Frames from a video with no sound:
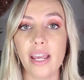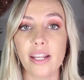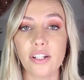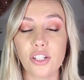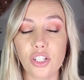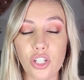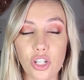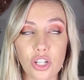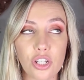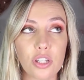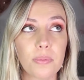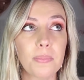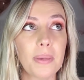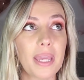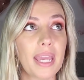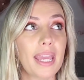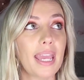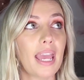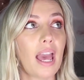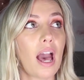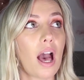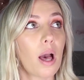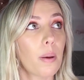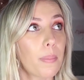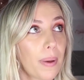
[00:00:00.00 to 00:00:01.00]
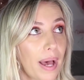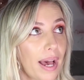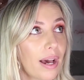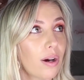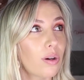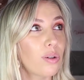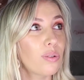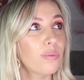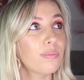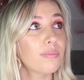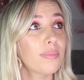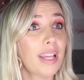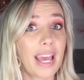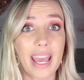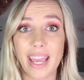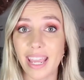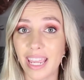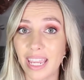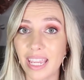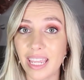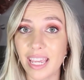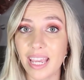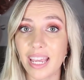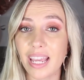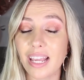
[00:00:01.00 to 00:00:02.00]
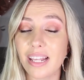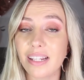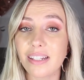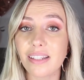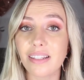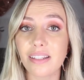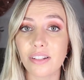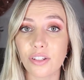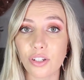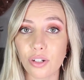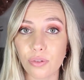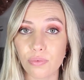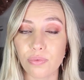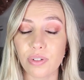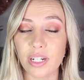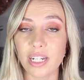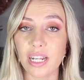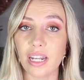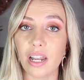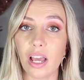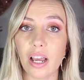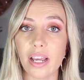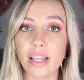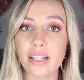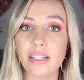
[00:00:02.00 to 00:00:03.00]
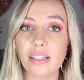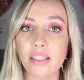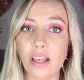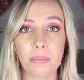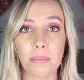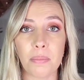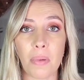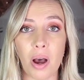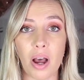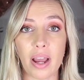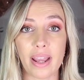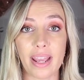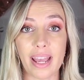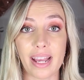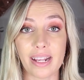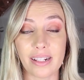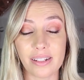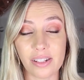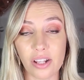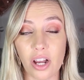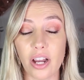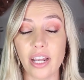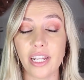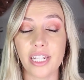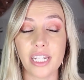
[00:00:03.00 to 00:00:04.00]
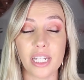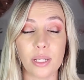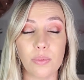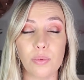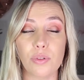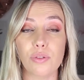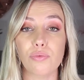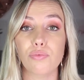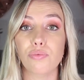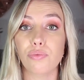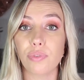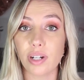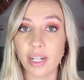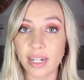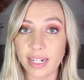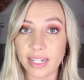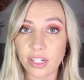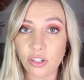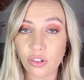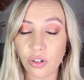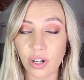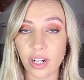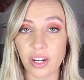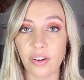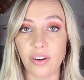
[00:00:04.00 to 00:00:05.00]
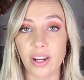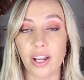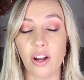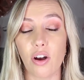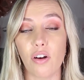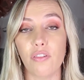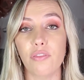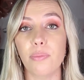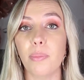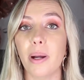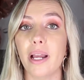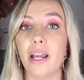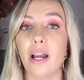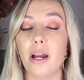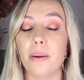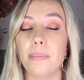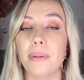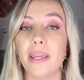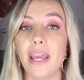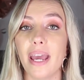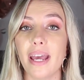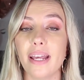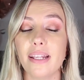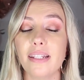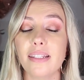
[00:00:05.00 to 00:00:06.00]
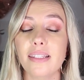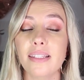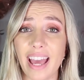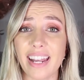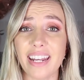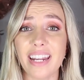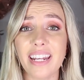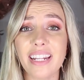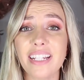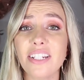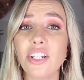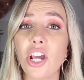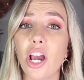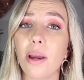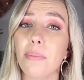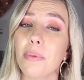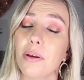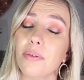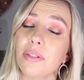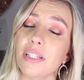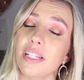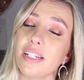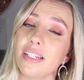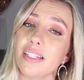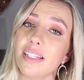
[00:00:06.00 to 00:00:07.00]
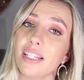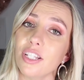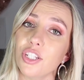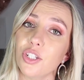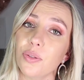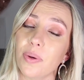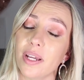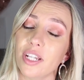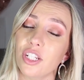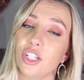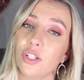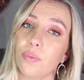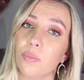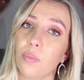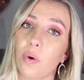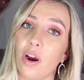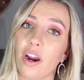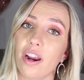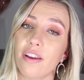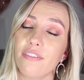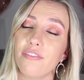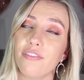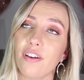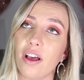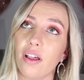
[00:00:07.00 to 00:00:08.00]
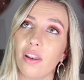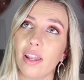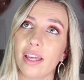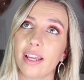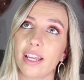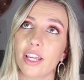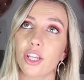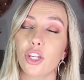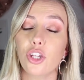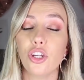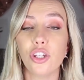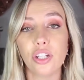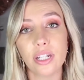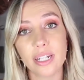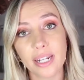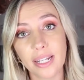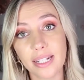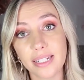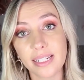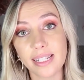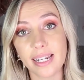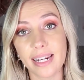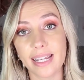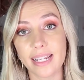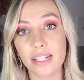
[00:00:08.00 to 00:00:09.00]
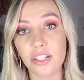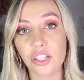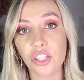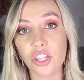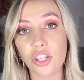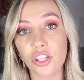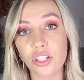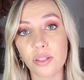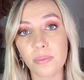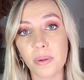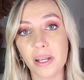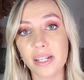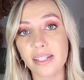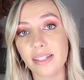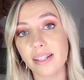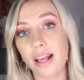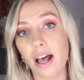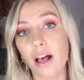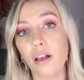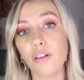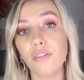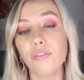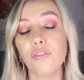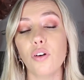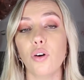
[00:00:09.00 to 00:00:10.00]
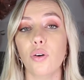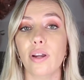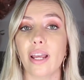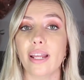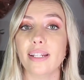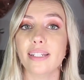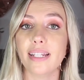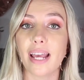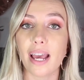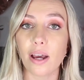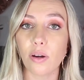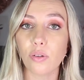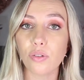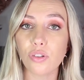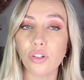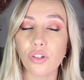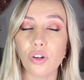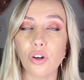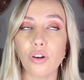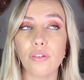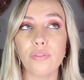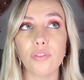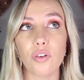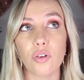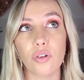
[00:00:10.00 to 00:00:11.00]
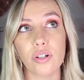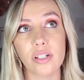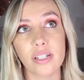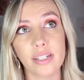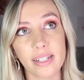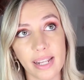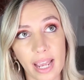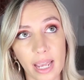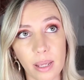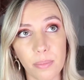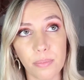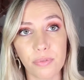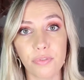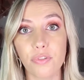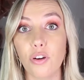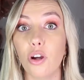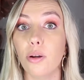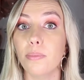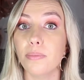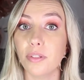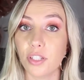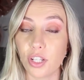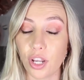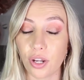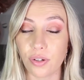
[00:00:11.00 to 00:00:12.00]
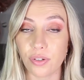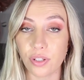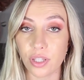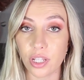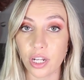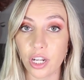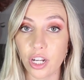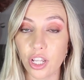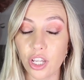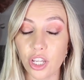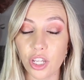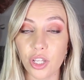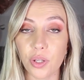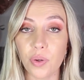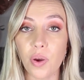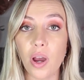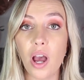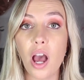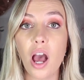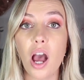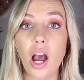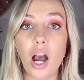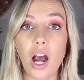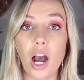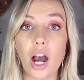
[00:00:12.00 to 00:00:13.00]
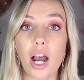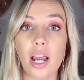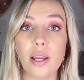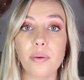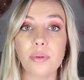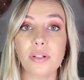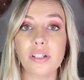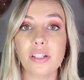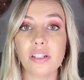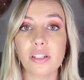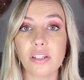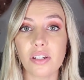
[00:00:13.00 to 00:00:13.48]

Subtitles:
It took me about 8 years to realise my anxiety was really triggering off my IBS, and anytime I was in a situation where I felt like I couldn't easily excuse myself or get out of or escape from to go to the loo, I would